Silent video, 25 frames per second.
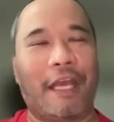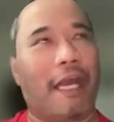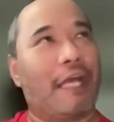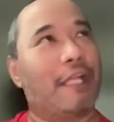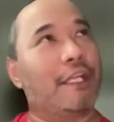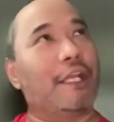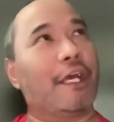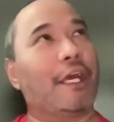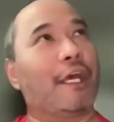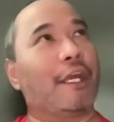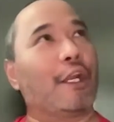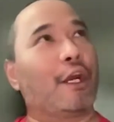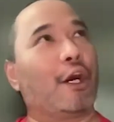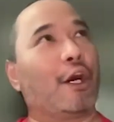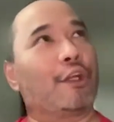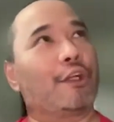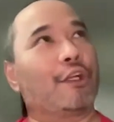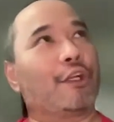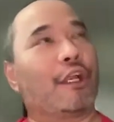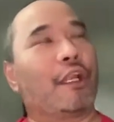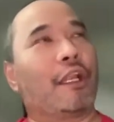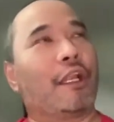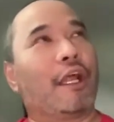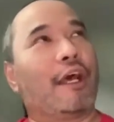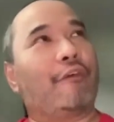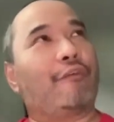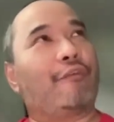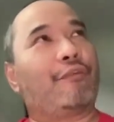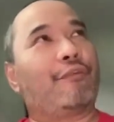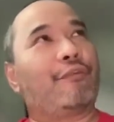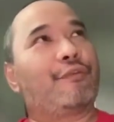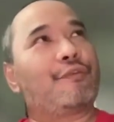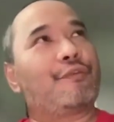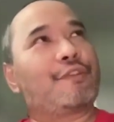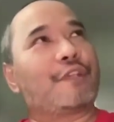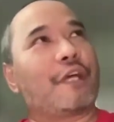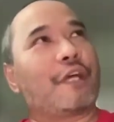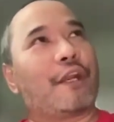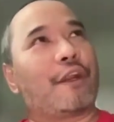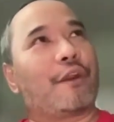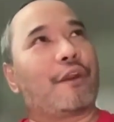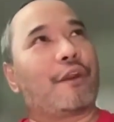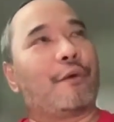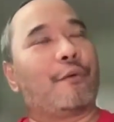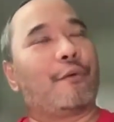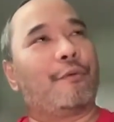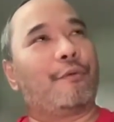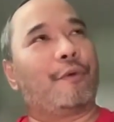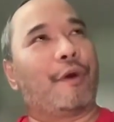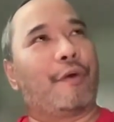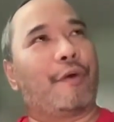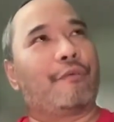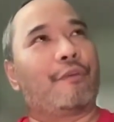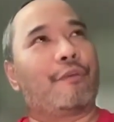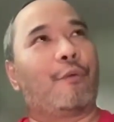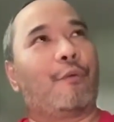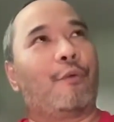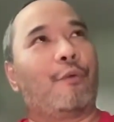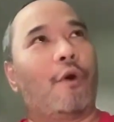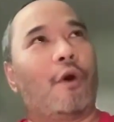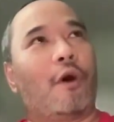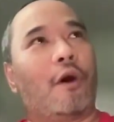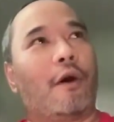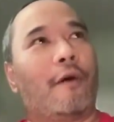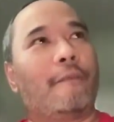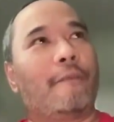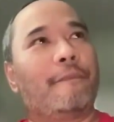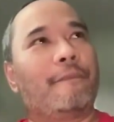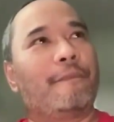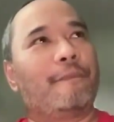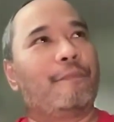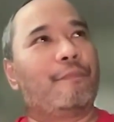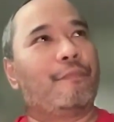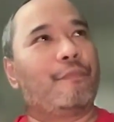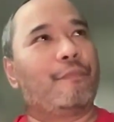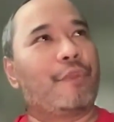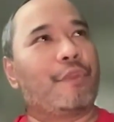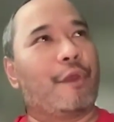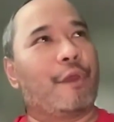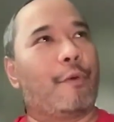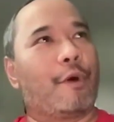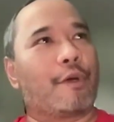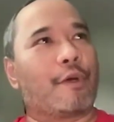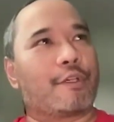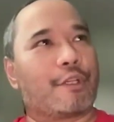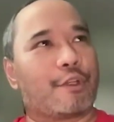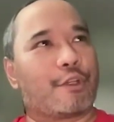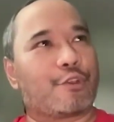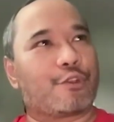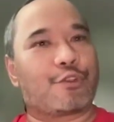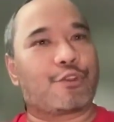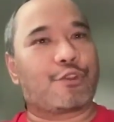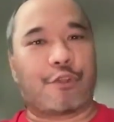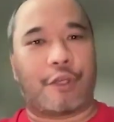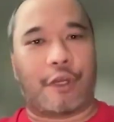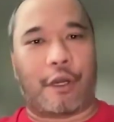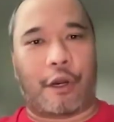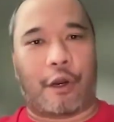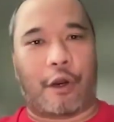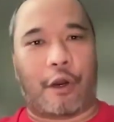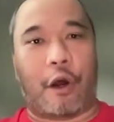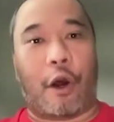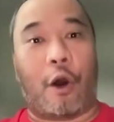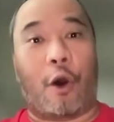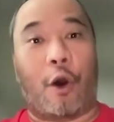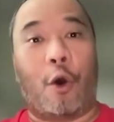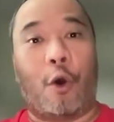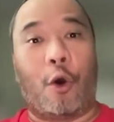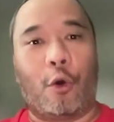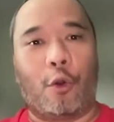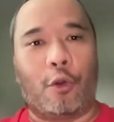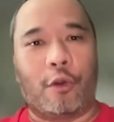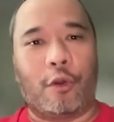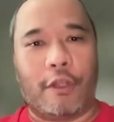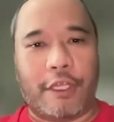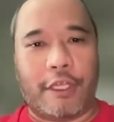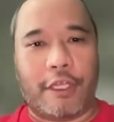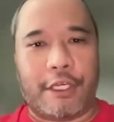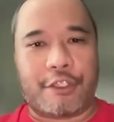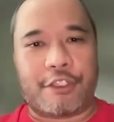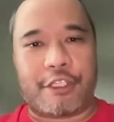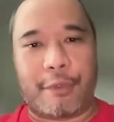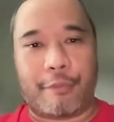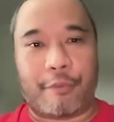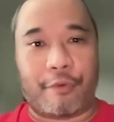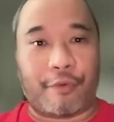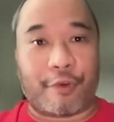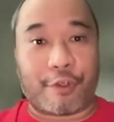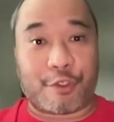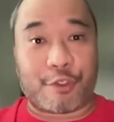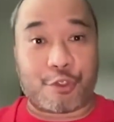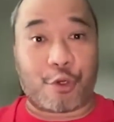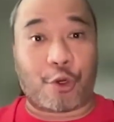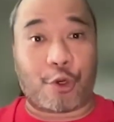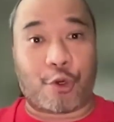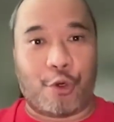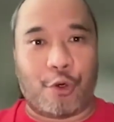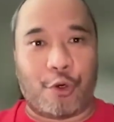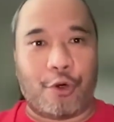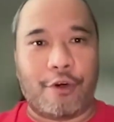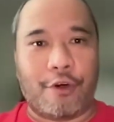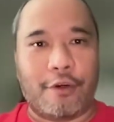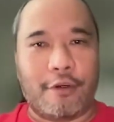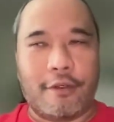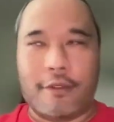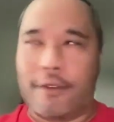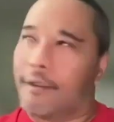And then on the left side of the wall, there was a hole in the shape of a circle.